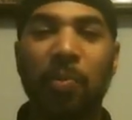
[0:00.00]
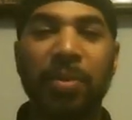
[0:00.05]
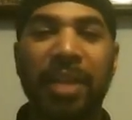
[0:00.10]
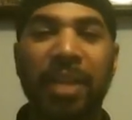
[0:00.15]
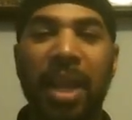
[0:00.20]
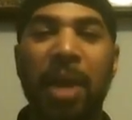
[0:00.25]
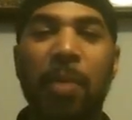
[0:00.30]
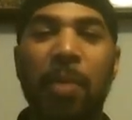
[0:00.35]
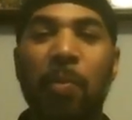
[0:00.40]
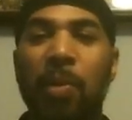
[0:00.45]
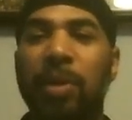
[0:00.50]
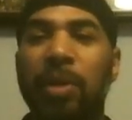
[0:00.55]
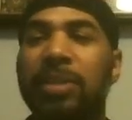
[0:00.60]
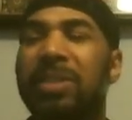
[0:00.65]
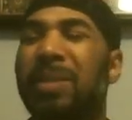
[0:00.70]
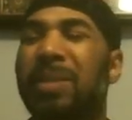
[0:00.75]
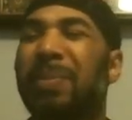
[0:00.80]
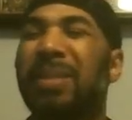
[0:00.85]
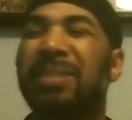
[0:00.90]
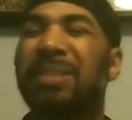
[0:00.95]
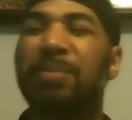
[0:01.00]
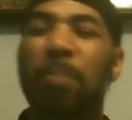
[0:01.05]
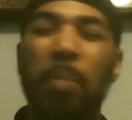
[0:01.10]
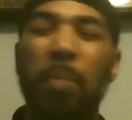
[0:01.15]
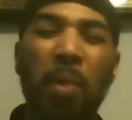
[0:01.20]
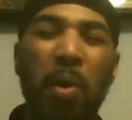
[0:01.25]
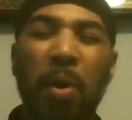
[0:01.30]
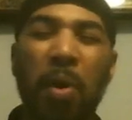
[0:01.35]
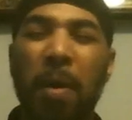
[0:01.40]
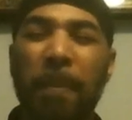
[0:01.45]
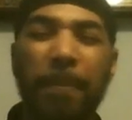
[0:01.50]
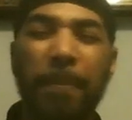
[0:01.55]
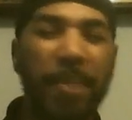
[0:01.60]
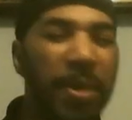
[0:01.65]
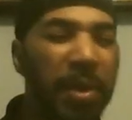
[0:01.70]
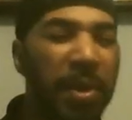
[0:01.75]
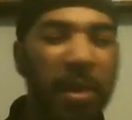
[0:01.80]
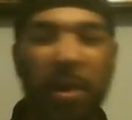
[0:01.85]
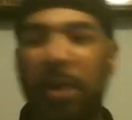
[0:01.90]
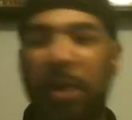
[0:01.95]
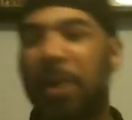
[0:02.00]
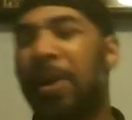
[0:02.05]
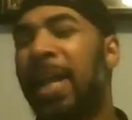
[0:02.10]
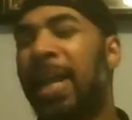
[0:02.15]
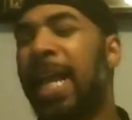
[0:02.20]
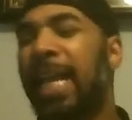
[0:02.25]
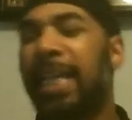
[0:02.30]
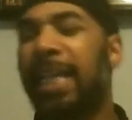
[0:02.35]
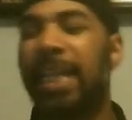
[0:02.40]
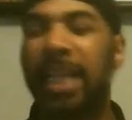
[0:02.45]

Their worship is more pure